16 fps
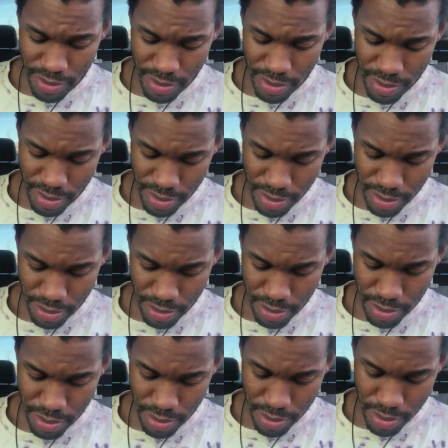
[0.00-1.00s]

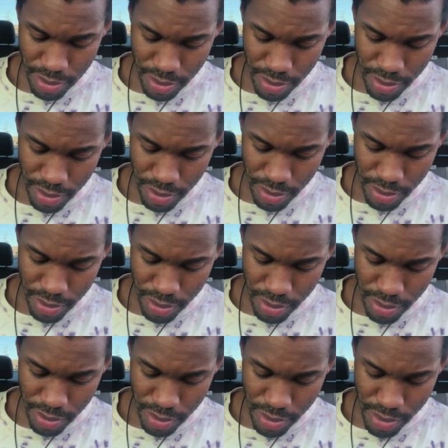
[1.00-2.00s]

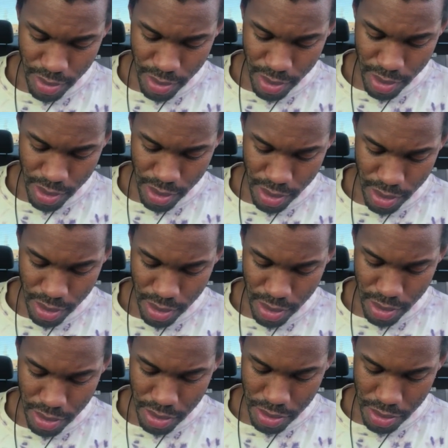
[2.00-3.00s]

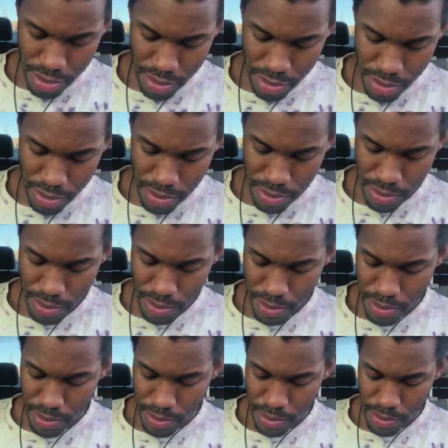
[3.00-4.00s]

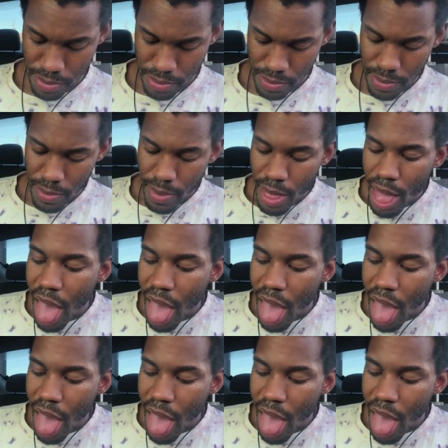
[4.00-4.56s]
[no speech]